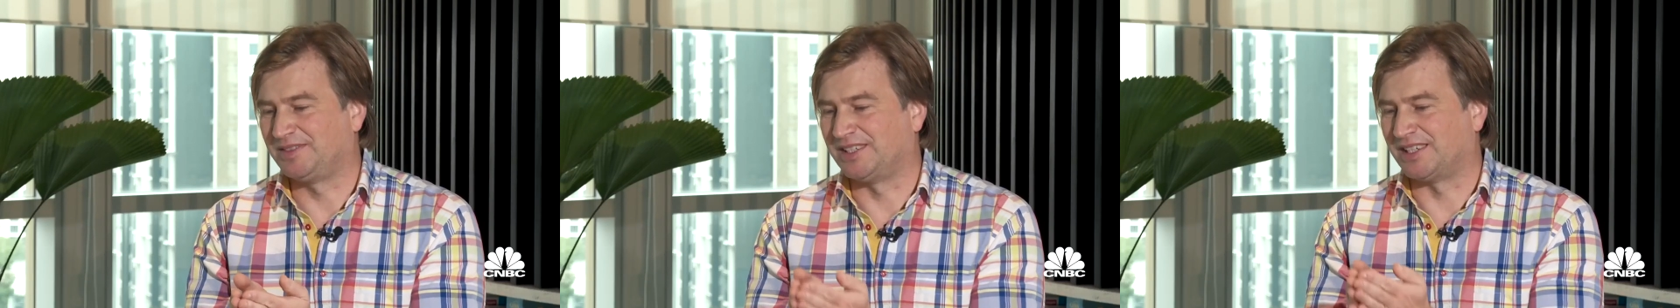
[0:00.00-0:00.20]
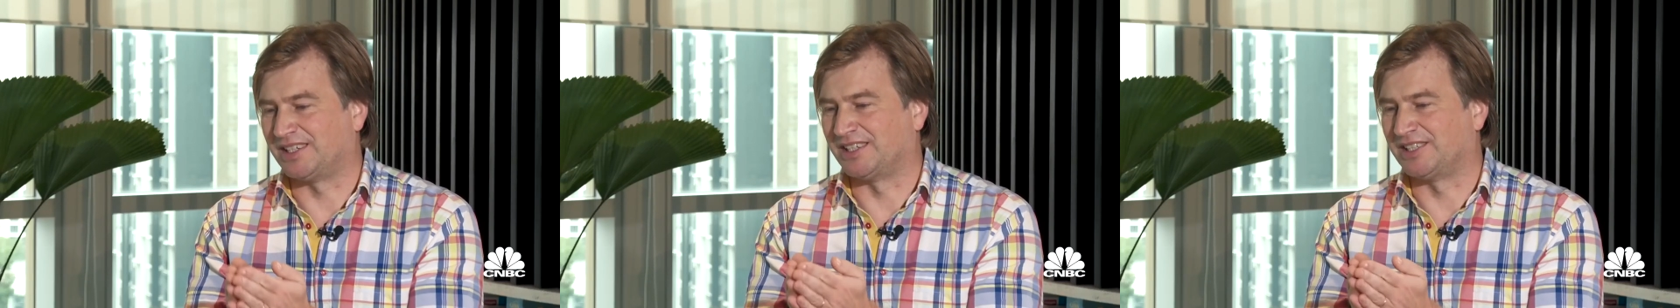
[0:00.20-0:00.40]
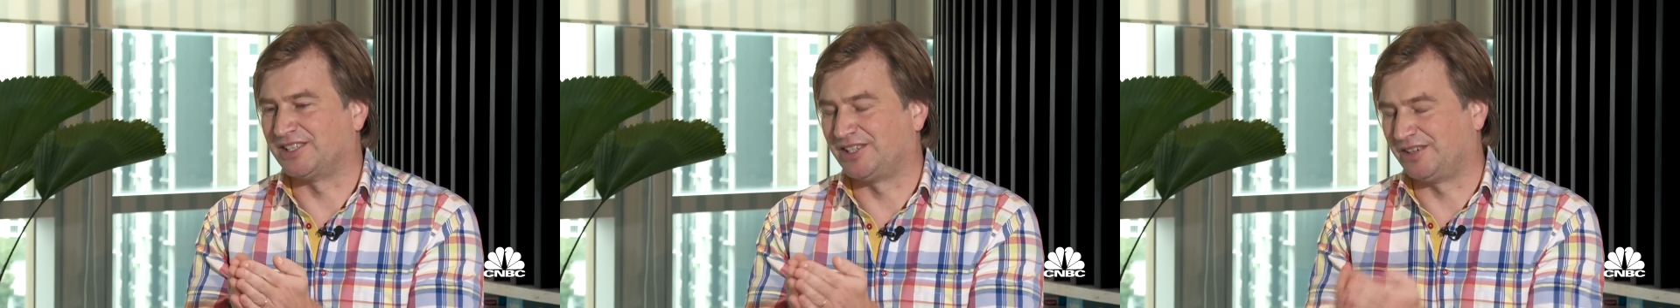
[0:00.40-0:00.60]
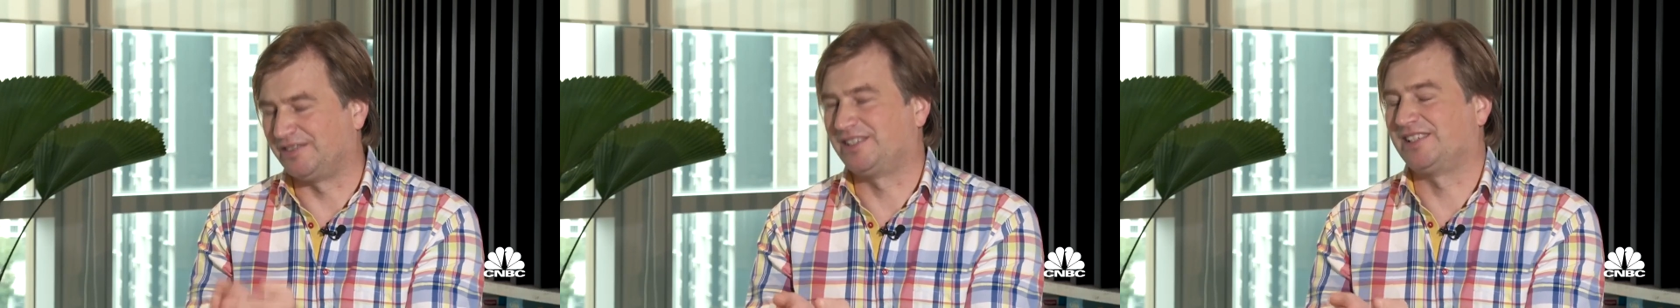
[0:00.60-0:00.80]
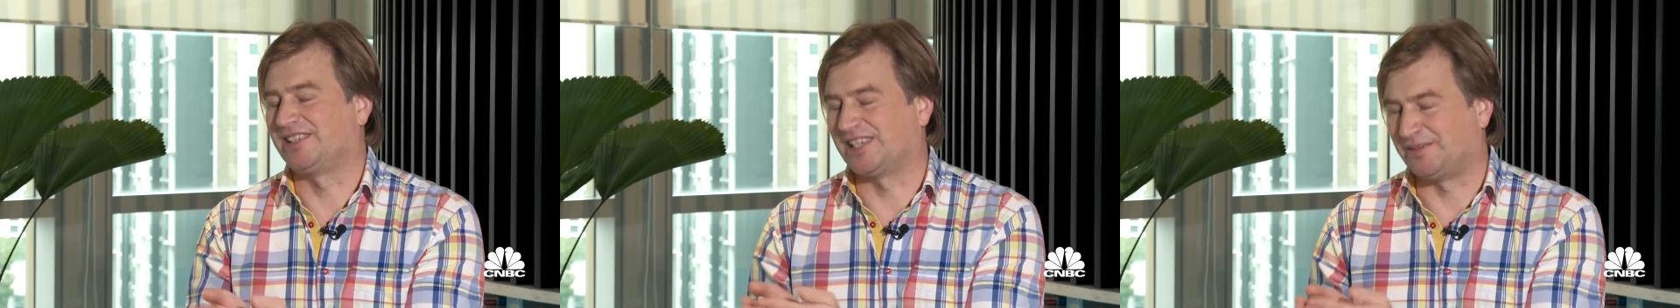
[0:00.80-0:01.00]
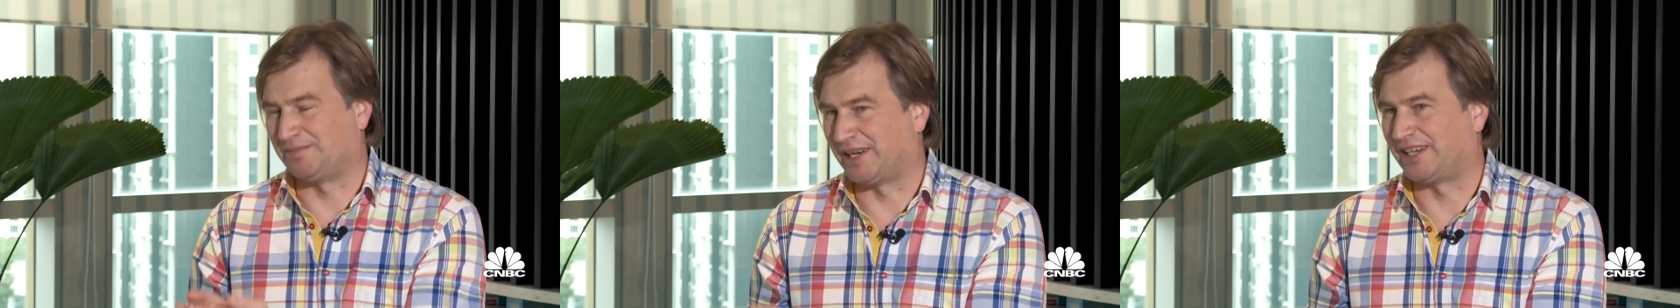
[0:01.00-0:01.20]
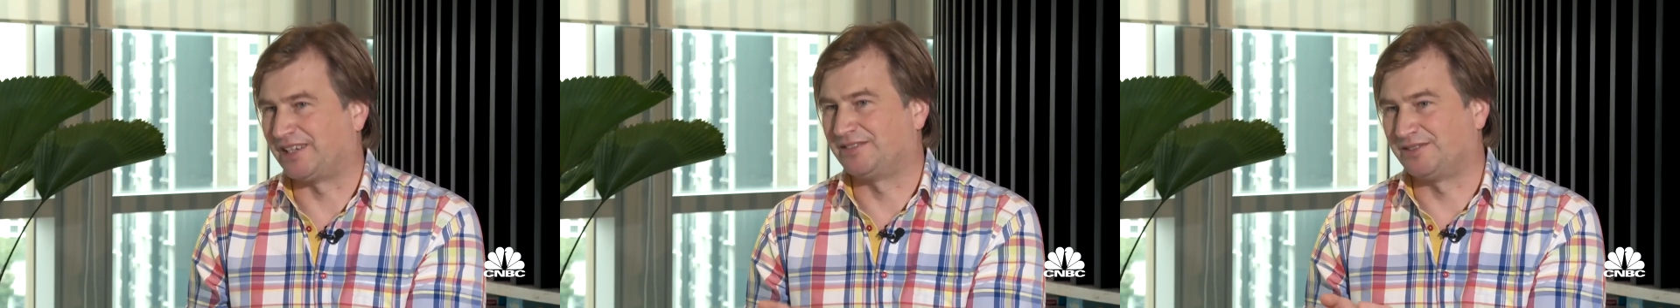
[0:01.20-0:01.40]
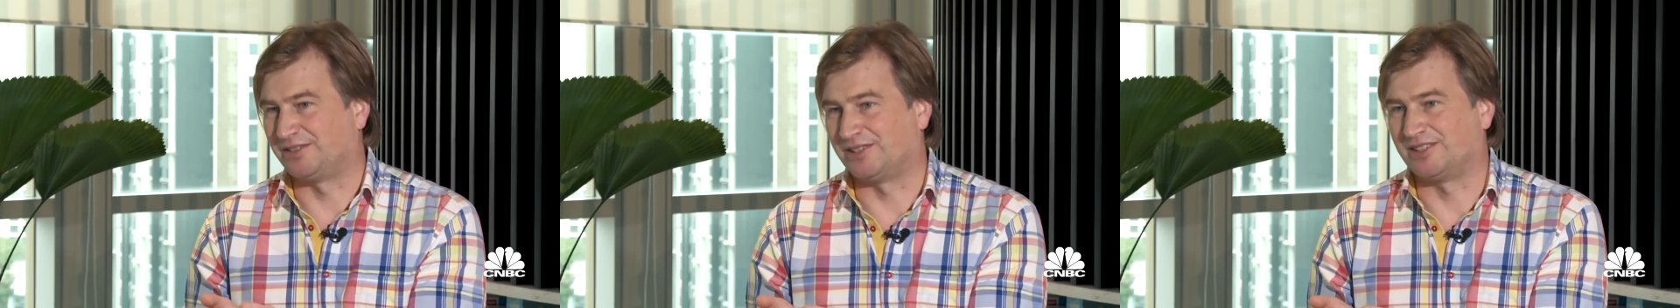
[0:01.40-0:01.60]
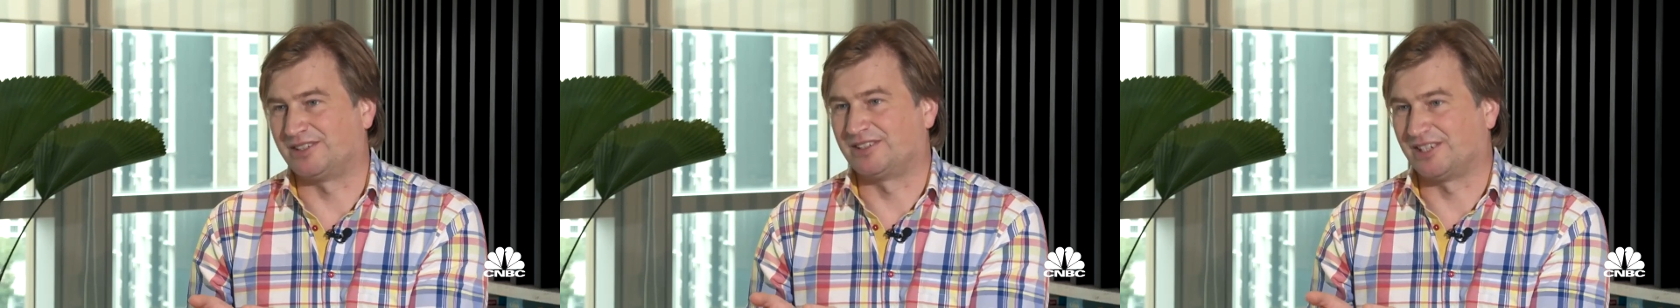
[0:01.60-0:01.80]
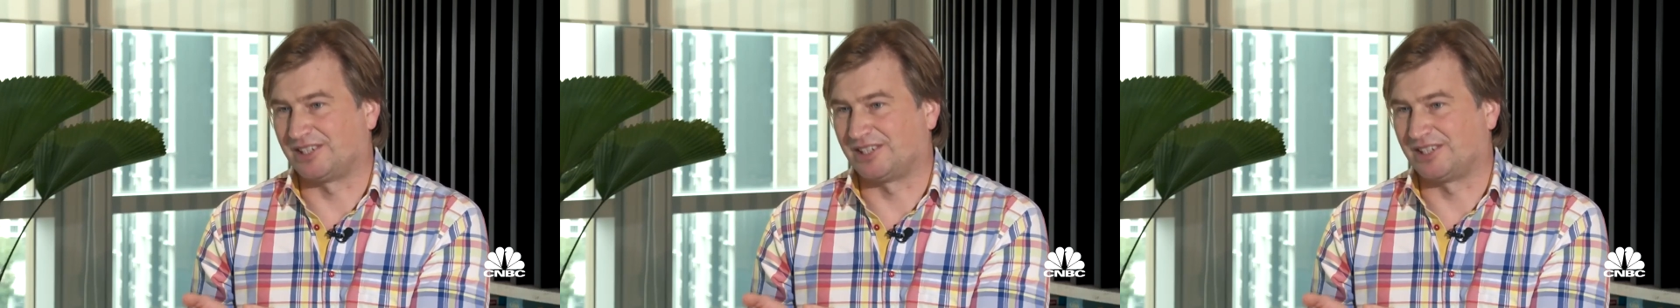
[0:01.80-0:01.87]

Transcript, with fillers: the services get better for